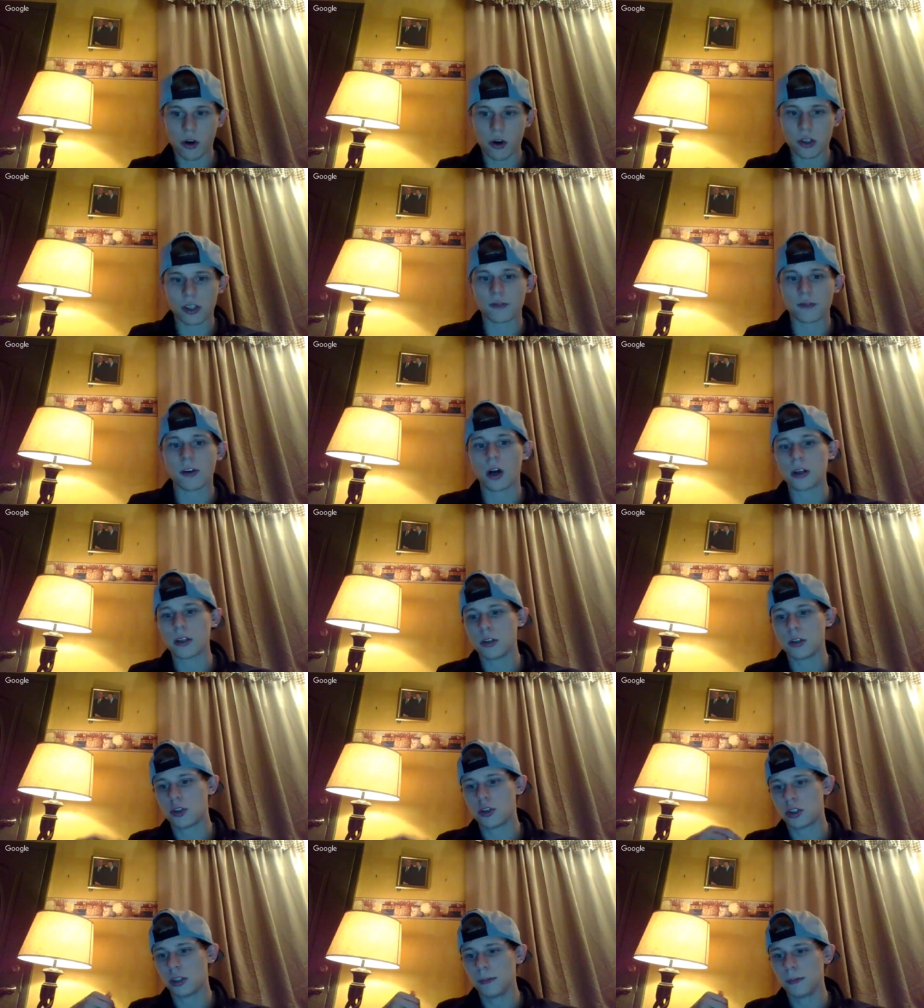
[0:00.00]
first of all,
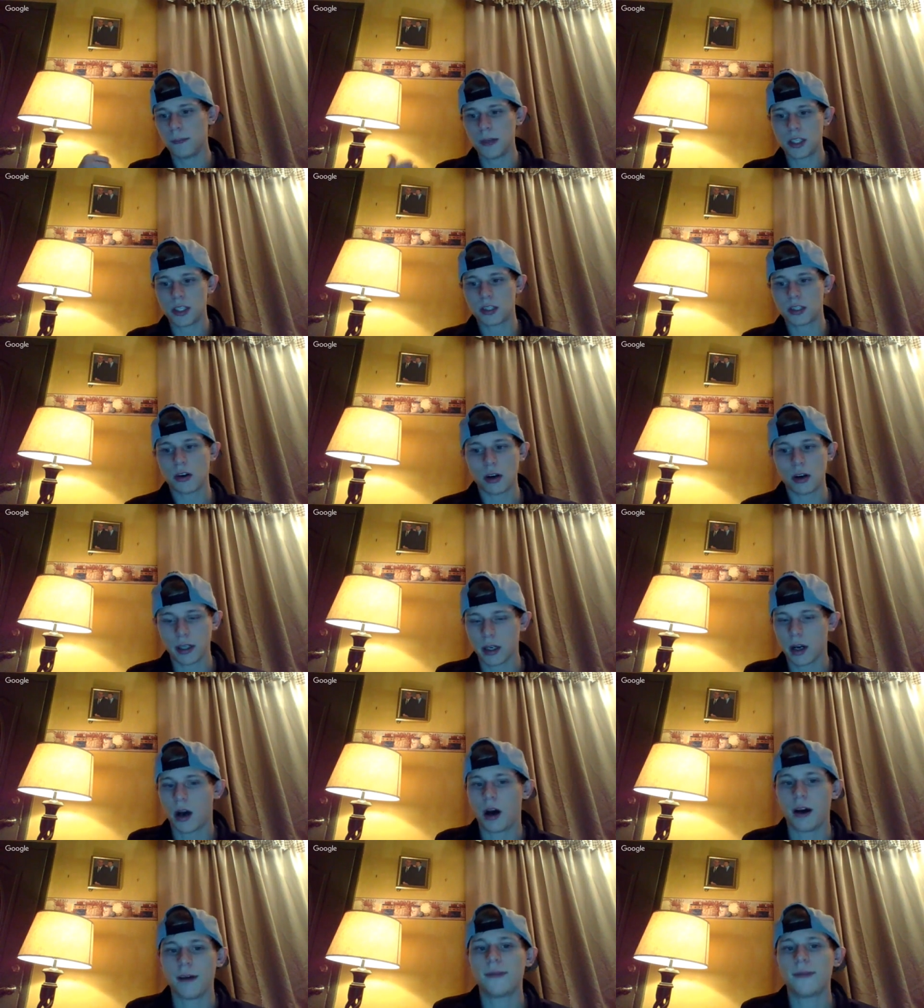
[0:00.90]
you shouldn't be
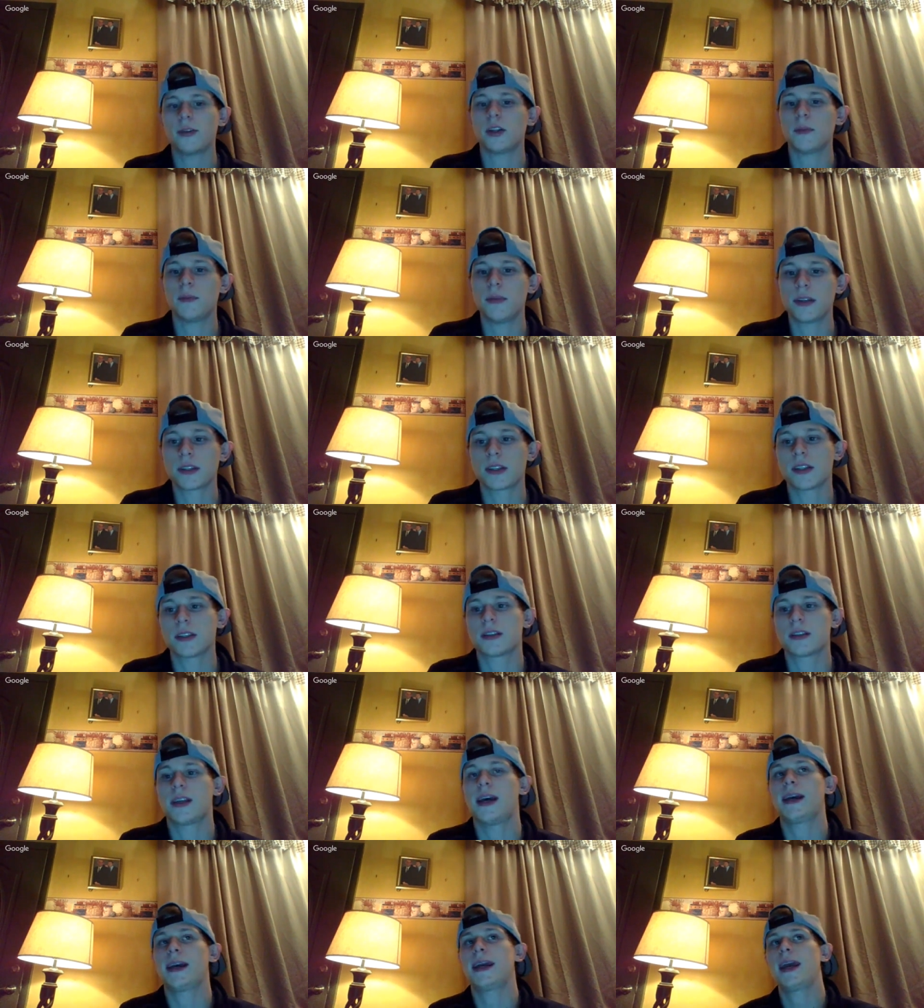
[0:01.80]
starting off with the
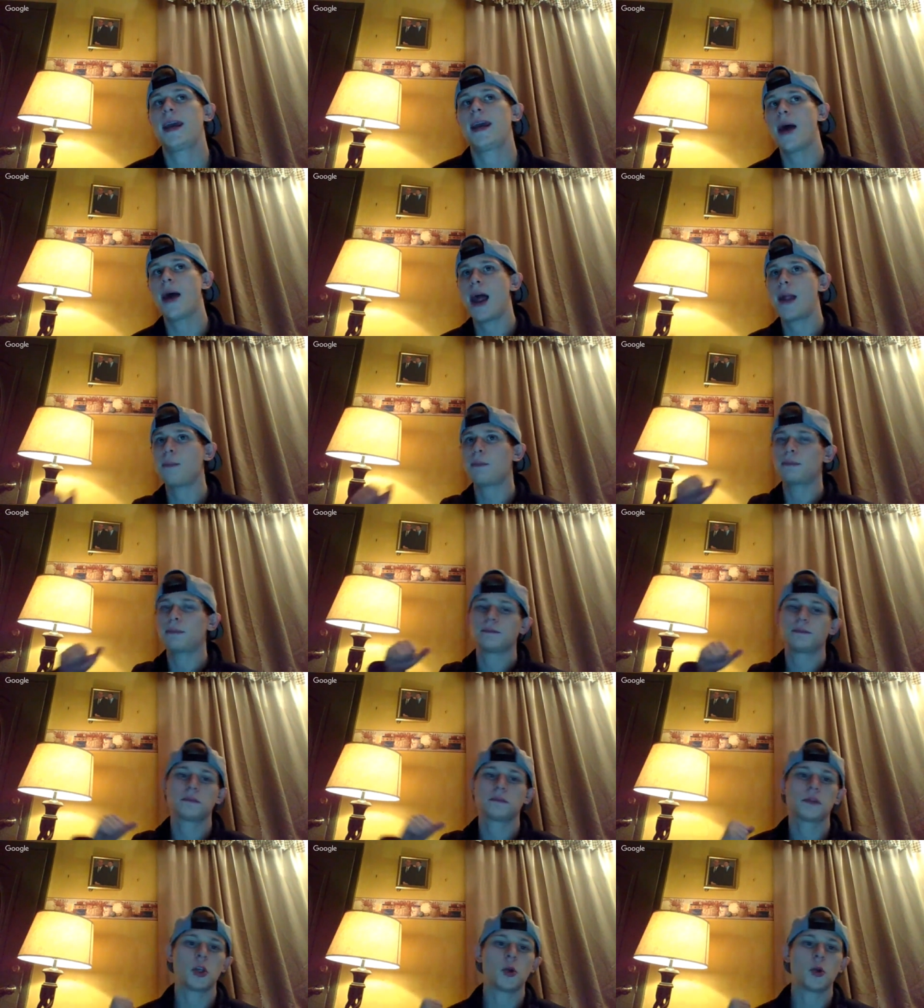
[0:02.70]
business like, hey man,
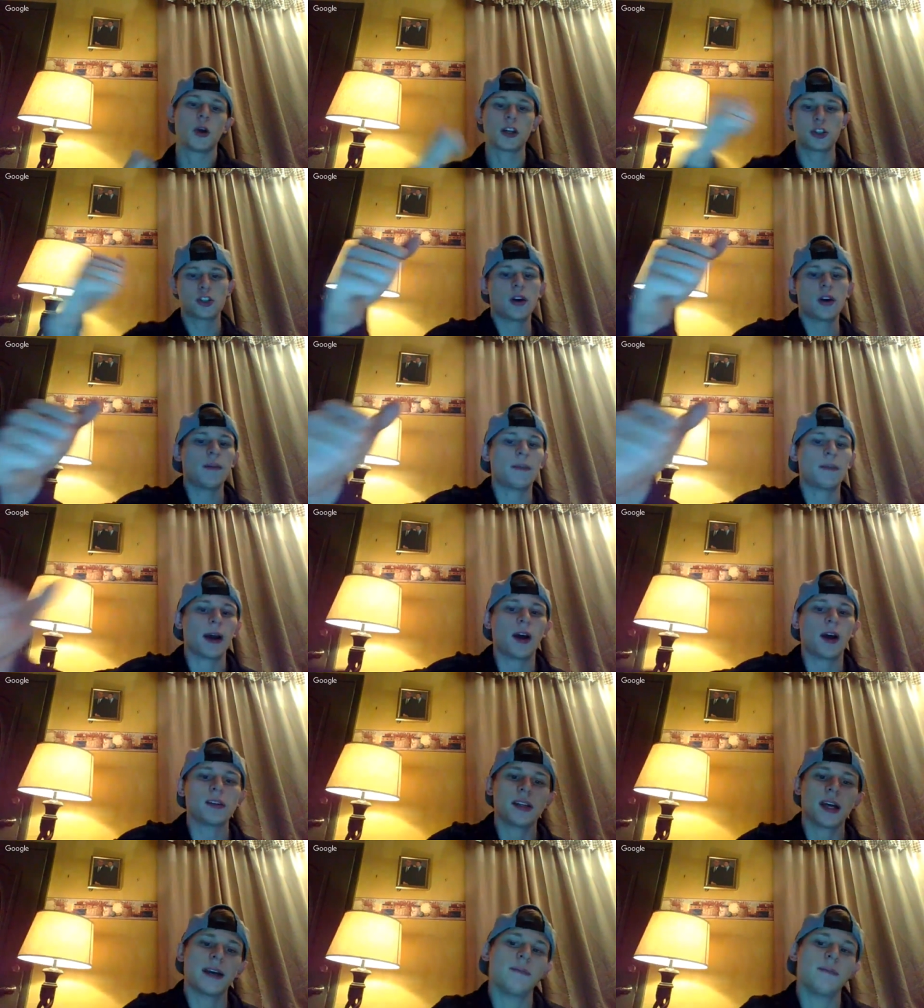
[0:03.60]
you want to join my
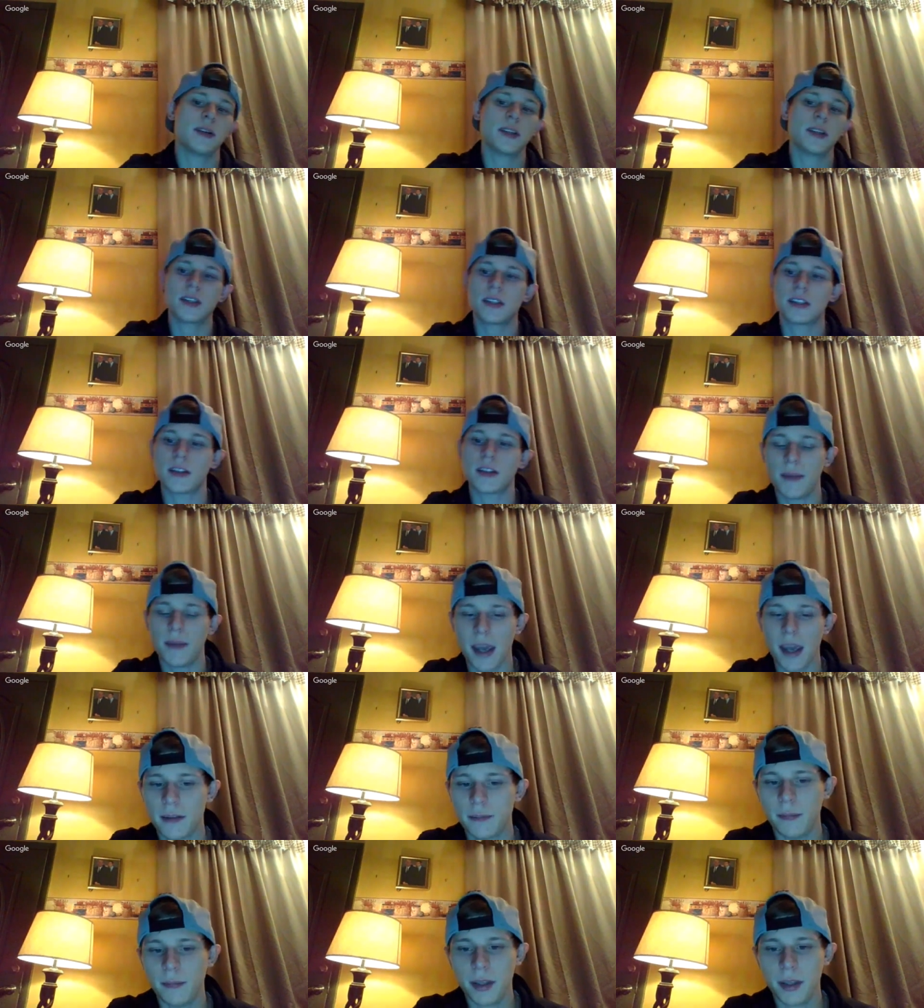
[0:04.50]
online business and make
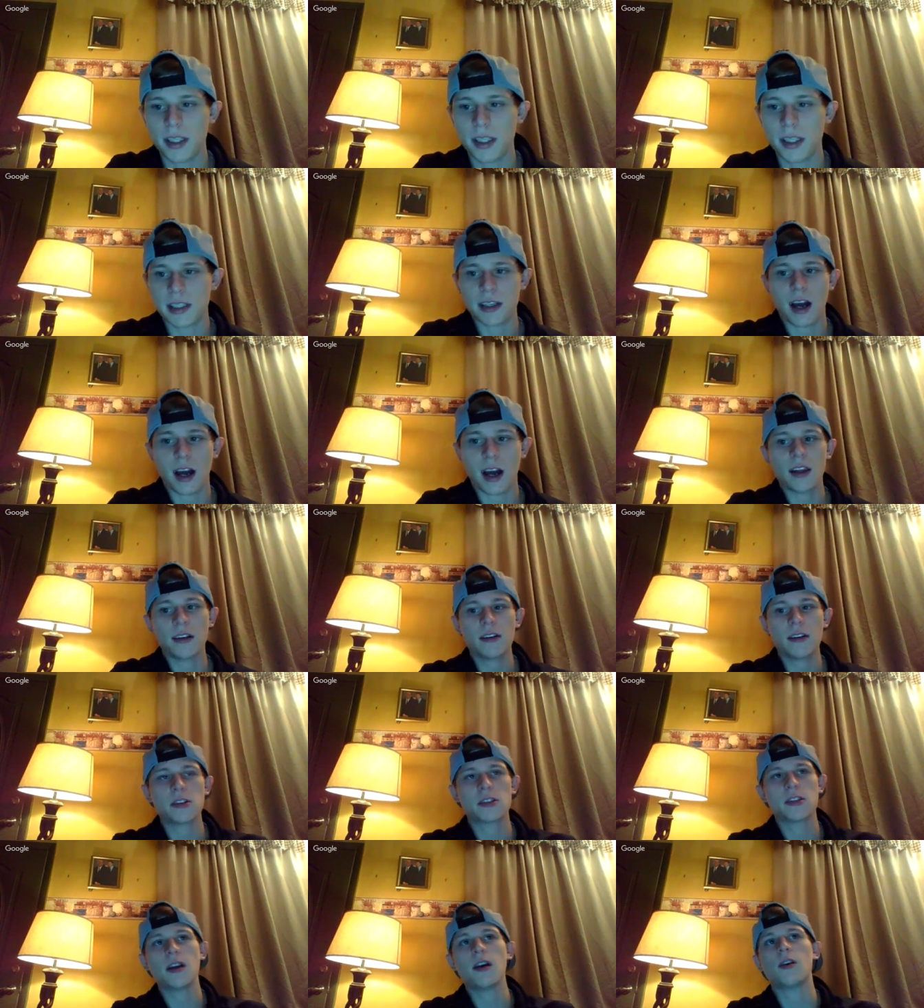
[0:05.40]
millions of
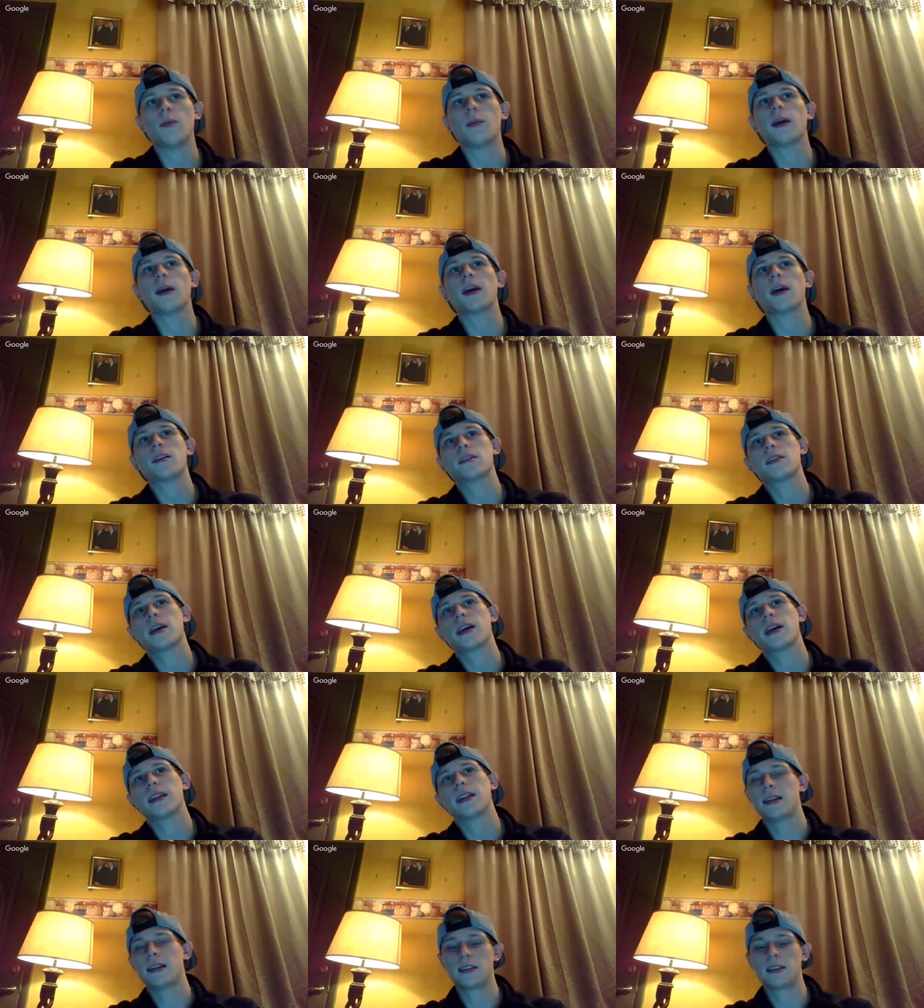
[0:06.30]
dollars? No, because like
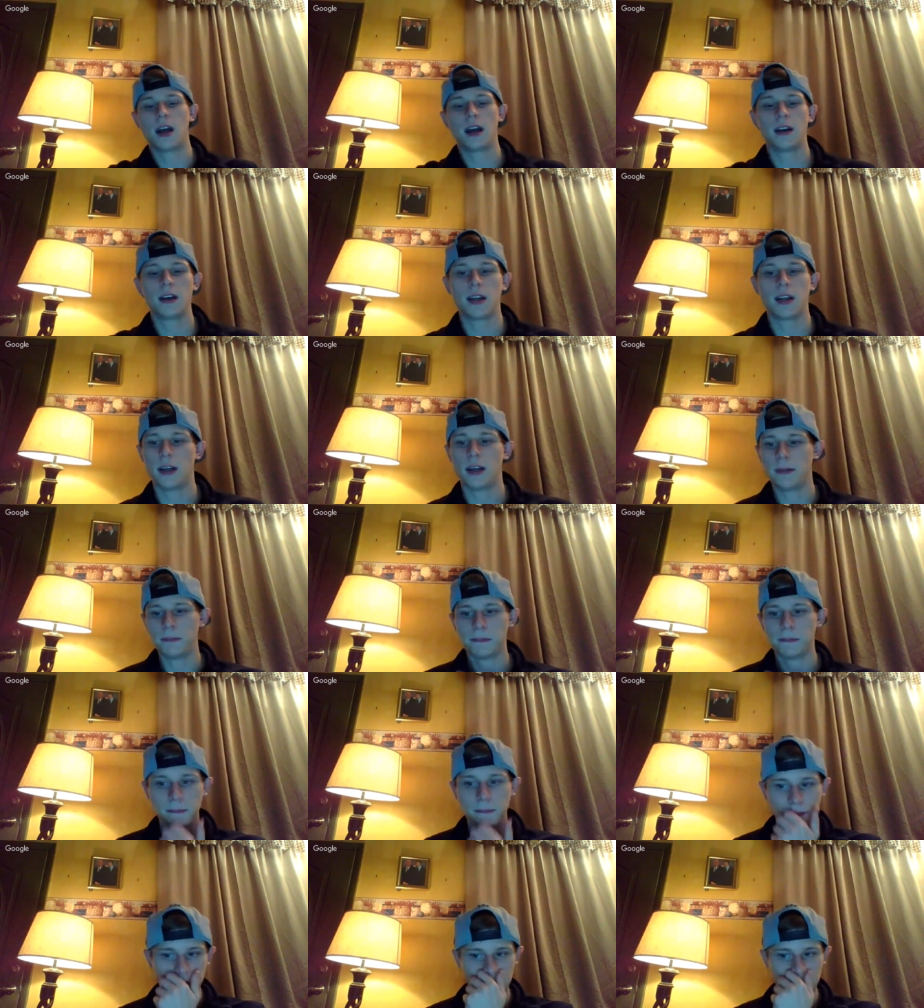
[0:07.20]
it's not gonna
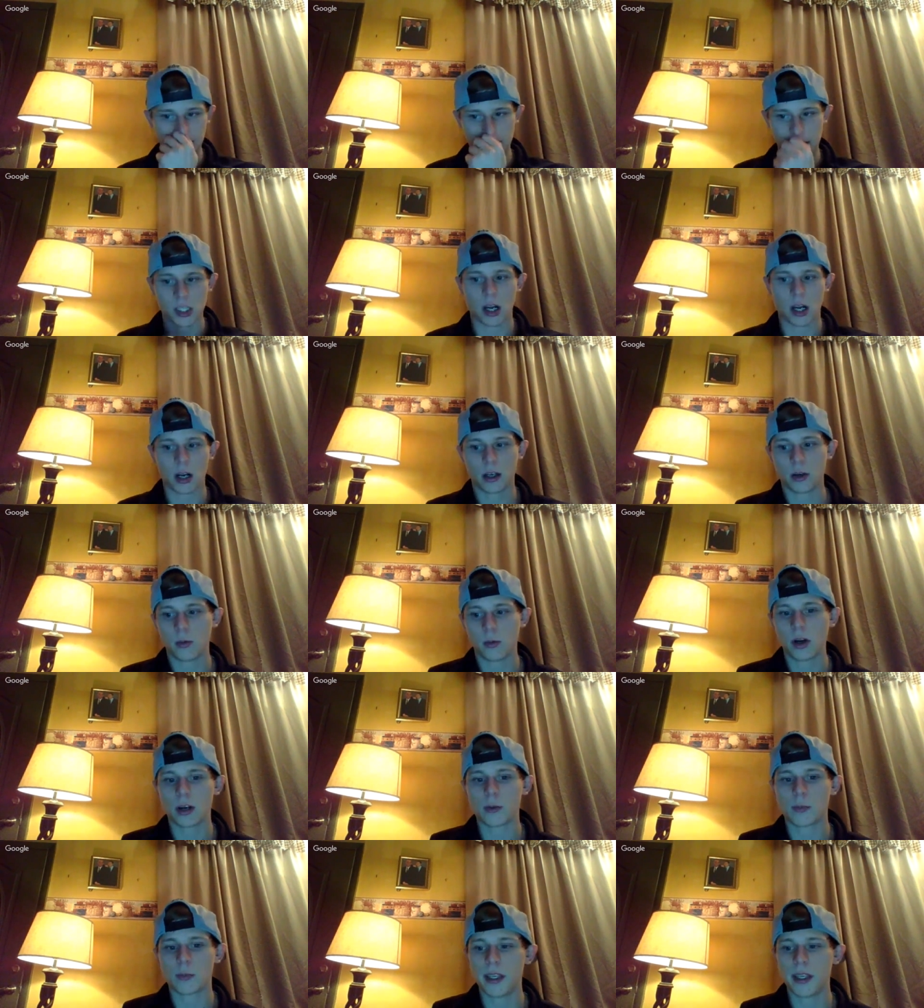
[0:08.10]
work.